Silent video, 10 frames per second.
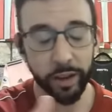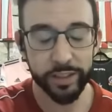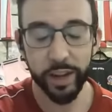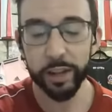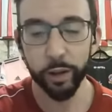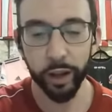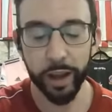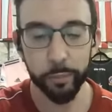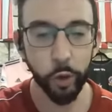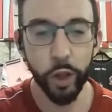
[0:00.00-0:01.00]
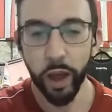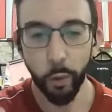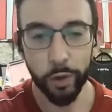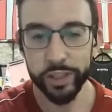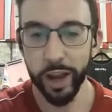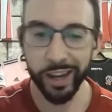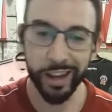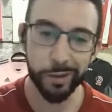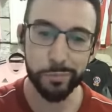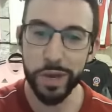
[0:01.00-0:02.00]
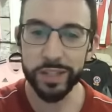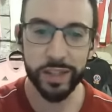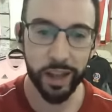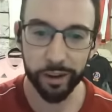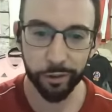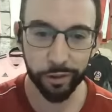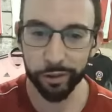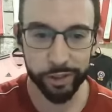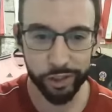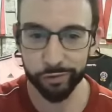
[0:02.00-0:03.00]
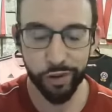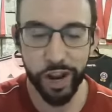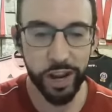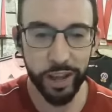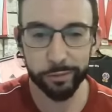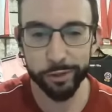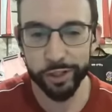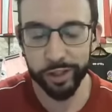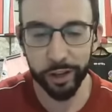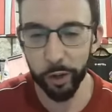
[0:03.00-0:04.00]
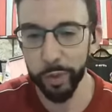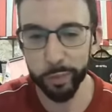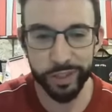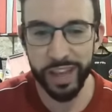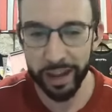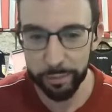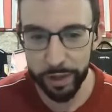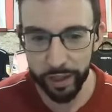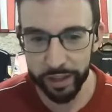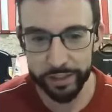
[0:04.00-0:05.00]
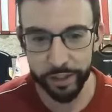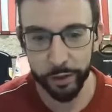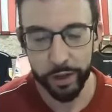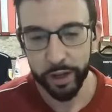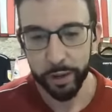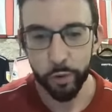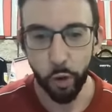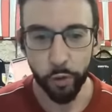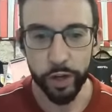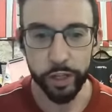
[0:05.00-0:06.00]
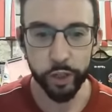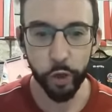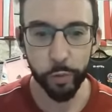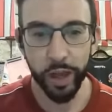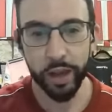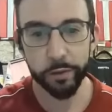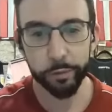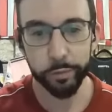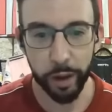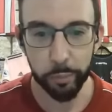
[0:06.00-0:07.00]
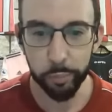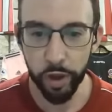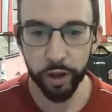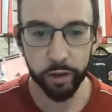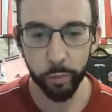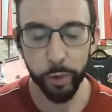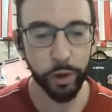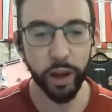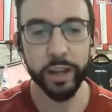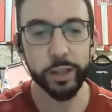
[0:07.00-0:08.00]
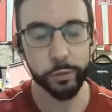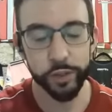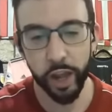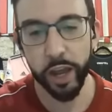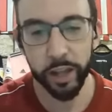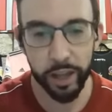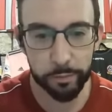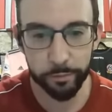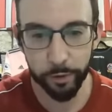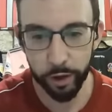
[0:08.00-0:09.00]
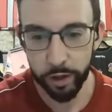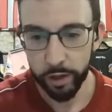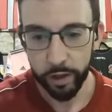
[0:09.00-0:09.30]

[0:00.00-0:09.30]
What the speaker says: say it looked like a handball. I want to say I kind of missed that really, and I was just like a lot of people telling me that, so not really sure. But a header from Dan Byrne. We were linked with signing him for